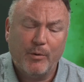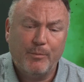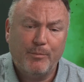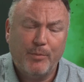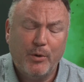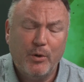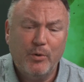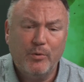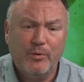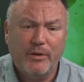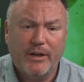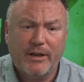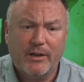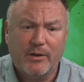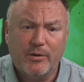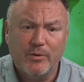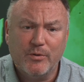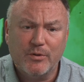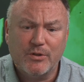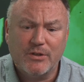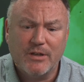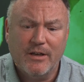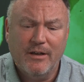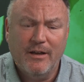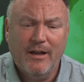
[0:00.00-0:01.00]
Paul
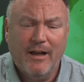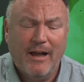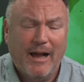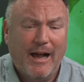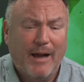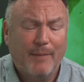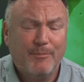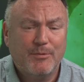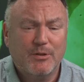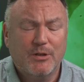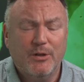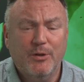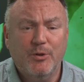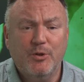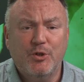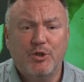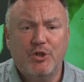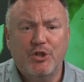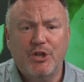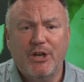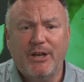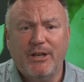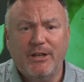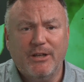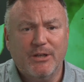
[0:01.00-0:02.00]
Nicholls, absolute
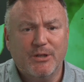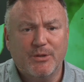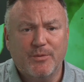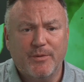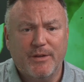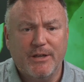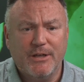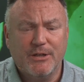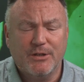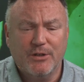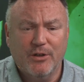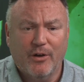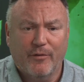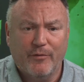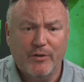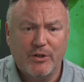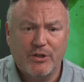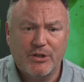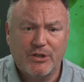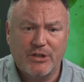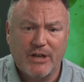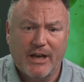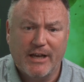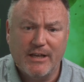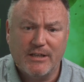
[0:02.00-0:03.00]
genius with these novice
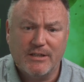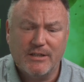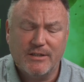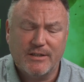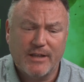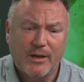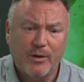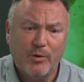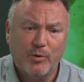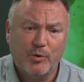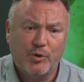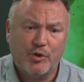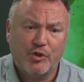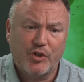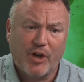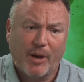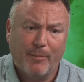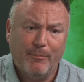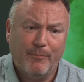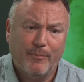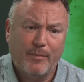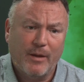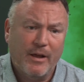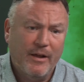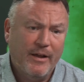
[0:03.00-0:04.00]
chasers. They all
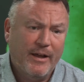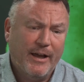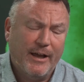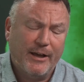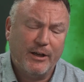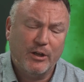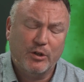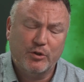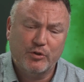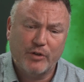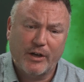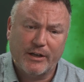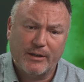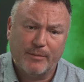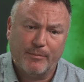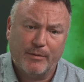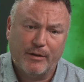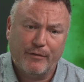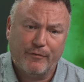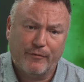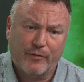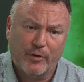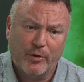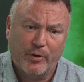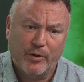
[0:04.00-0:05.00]
jump incredibly
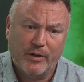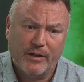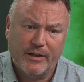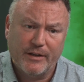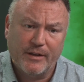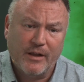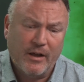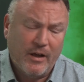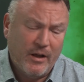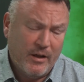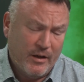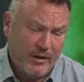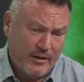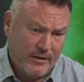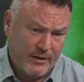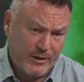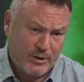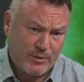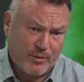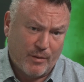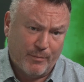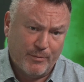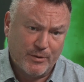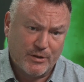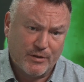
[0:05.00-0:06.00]
fluently.
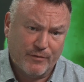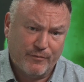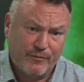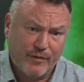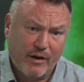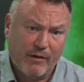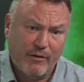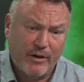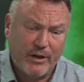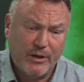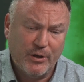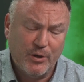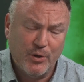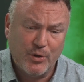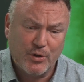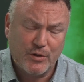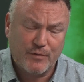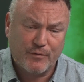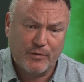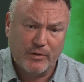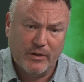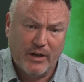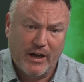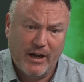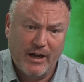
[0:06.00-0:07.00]
This one was a very
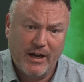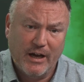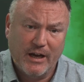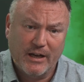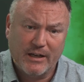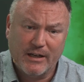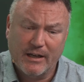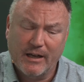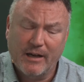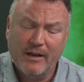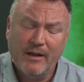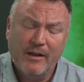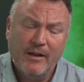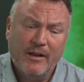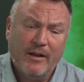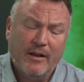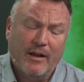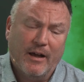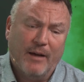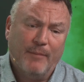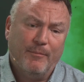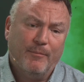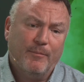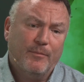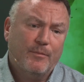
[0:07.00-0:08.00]
useful hurdler
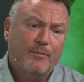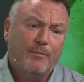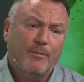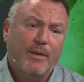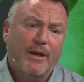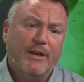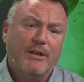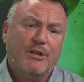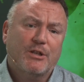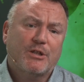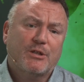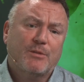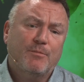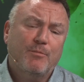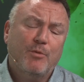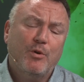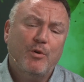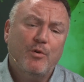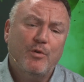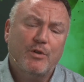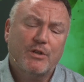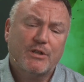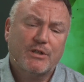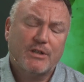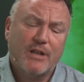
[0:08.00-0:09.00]
and made a
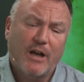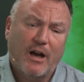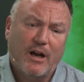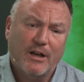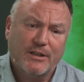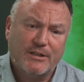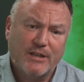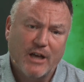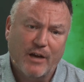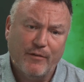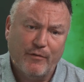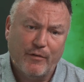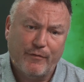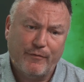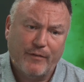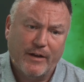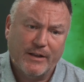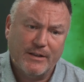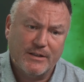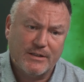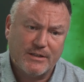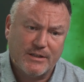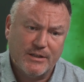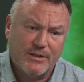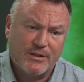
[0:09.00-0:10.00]
smooth start over
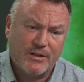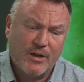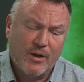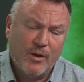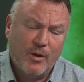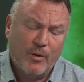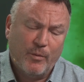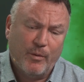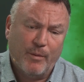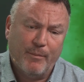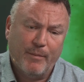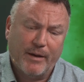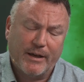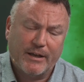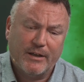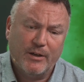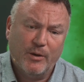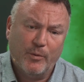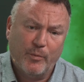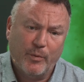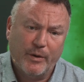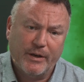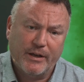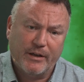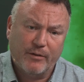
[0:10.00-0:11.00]
fences when making
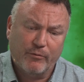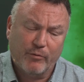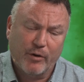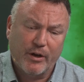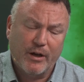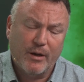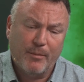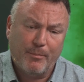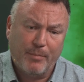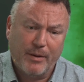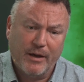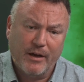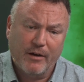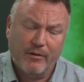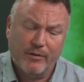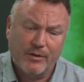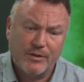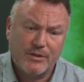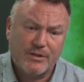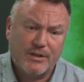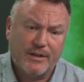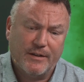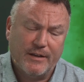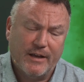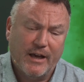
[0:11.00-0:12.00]
a winning
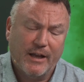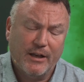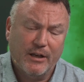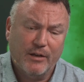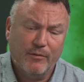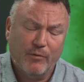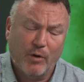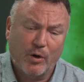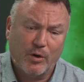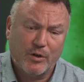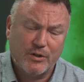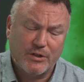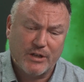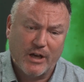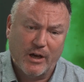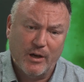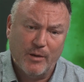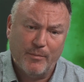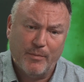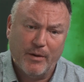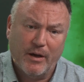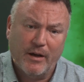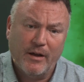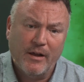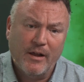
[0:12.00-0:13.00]
reappearance at the end of
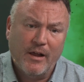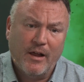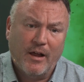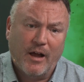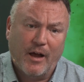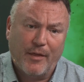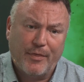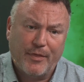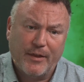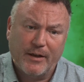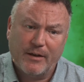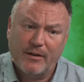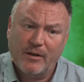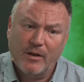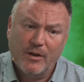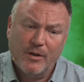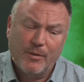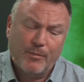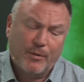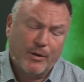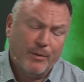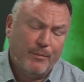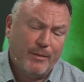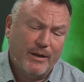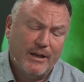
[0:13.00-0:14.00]
October. I think
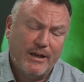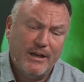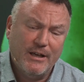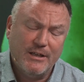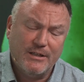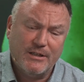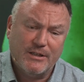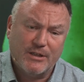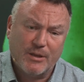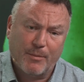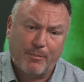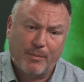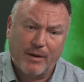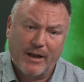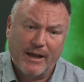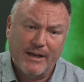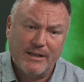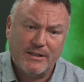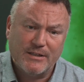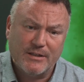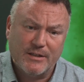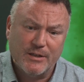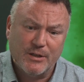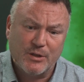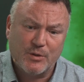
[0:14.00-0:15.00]
going to be easy to
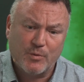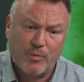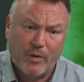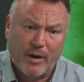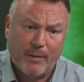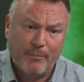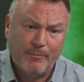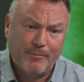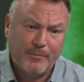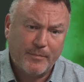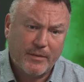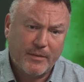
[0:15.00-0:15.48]
place this one.